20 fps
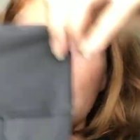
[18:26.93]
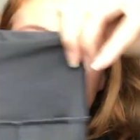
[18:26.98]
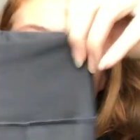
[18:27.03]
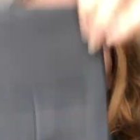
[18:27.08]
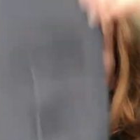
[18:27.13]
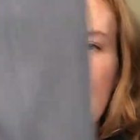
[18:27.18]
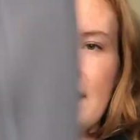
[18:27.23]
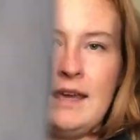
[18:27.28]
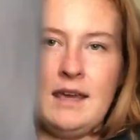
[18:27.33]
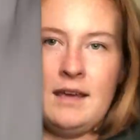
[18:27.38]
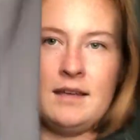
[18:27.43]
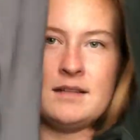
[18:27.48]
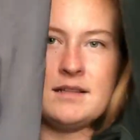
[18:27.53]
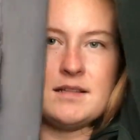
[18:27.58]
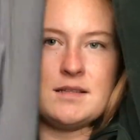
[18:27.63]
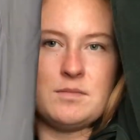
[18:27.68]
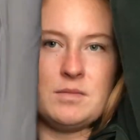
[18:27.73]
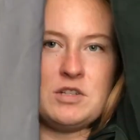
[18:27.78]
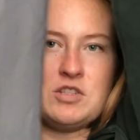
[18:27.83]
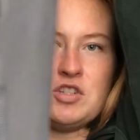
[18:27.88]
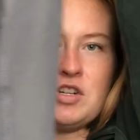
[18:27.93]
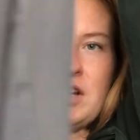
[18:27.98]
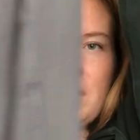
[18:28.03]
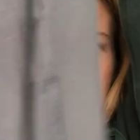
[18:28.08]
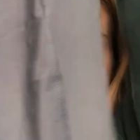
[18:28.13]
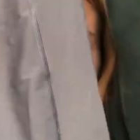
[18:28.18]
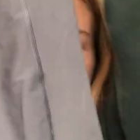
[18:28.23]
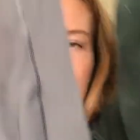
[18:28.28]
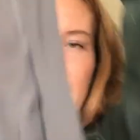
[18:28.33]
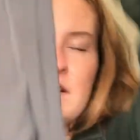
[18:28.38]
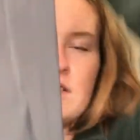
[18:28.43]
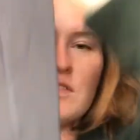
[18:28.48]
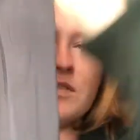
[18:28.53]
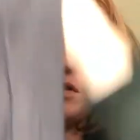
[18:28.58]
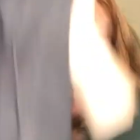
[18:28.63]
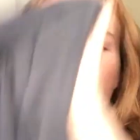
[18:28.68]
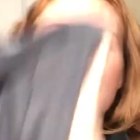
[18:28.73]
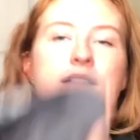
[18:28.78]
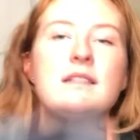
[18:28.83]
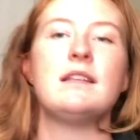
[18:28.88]
leggings, which are the
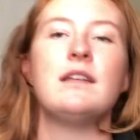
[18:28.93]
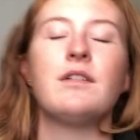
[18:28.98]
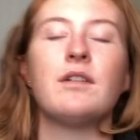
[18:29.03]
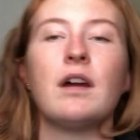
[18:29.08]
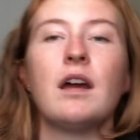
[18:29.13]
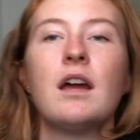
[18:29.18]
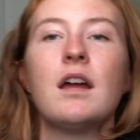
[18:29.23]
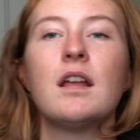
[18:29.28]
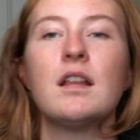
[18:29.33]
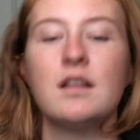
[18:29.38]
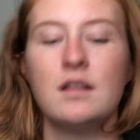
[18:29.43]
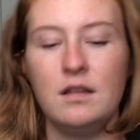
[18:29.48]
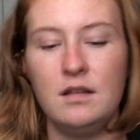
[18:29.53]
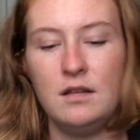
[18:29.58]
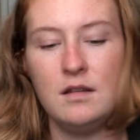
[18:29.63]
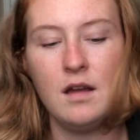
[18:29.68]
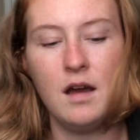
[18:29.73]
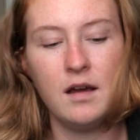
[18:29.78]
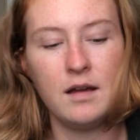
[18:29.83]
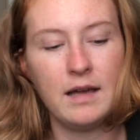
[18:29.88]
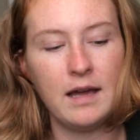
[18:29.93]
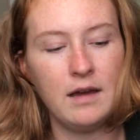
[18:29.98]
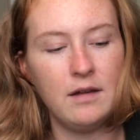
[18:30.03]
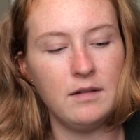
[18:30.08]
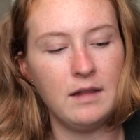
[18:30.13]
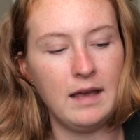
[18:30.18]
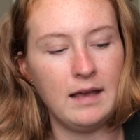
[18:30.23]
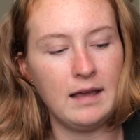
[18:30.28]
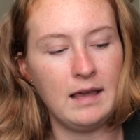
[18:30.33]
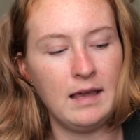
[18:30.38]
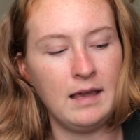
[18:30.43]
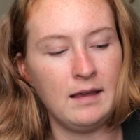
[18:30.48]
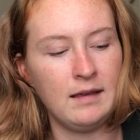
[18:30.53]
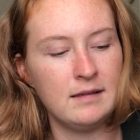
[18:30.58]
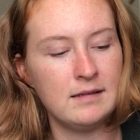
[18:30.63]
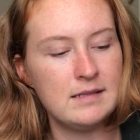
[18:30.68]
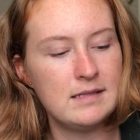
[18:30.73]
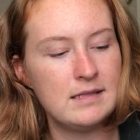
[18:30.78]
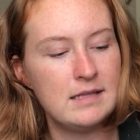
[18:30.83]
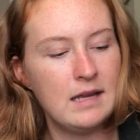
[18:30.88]
Victoria's Secret knockout
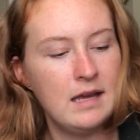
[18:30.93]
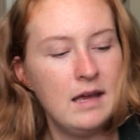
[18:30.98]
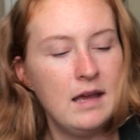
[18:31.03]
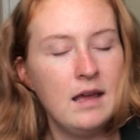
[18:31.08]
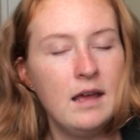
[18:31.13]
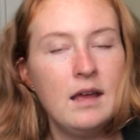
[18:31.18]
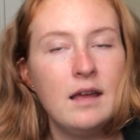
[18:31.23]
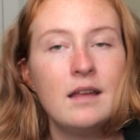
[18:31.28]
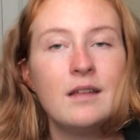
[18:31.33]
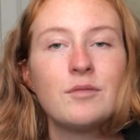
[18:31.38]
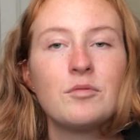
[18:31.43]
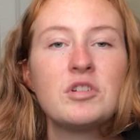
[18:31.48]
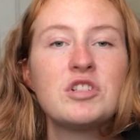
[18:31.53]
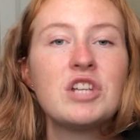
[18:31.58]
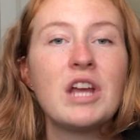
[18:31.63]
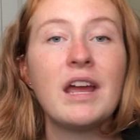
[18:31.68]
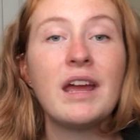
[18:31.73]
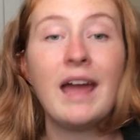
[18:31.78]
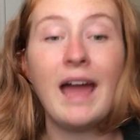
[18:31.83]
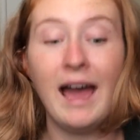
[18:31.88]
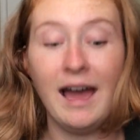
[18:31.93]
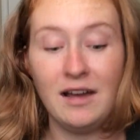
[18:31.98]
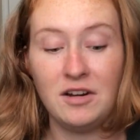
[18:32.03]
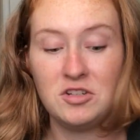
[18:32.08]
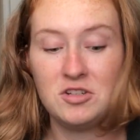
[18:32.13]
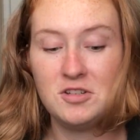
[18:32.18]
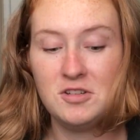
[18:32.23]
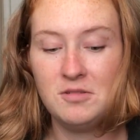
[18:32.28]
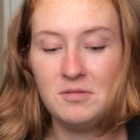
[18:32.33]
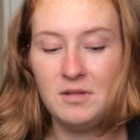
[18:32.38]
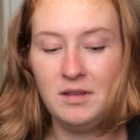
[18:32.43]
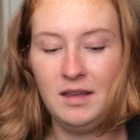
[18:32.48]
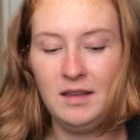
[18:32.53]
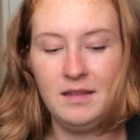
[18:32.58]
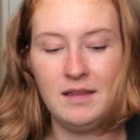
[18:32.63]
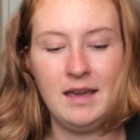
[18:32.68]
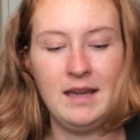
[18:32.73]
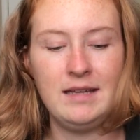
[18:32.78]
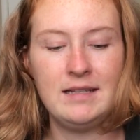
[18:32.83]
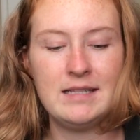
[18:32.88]
leggings, which I actually really
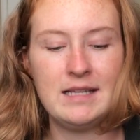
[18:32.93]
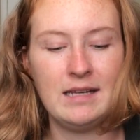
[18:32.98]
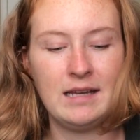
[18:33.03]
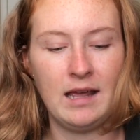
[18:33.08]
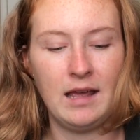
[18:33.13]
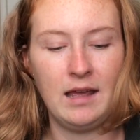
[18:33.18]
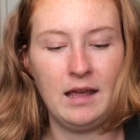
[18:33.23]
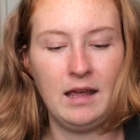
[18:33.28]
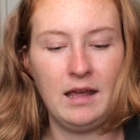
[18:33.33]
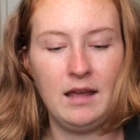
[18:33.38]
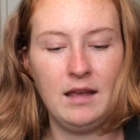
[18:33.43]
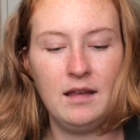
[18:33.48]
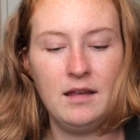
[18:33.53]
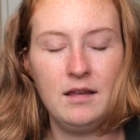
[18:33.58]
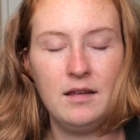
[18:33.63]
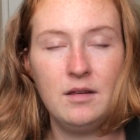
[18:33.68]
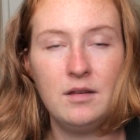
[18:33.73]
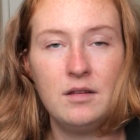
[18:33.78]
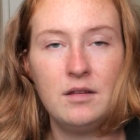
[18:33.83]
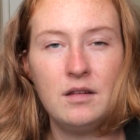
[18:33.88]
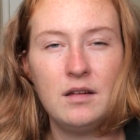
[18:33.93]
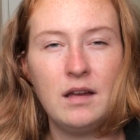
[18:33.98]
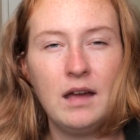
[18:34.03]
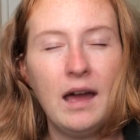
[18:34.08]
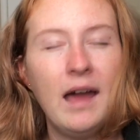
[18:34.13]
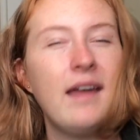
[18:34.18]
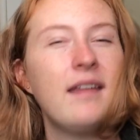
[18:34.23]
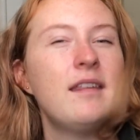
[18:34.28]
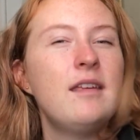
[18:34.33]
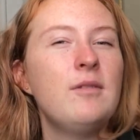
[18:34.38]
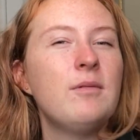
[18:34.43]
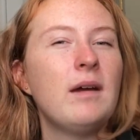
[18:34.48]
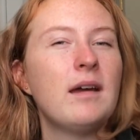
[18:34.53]
liked, and I highly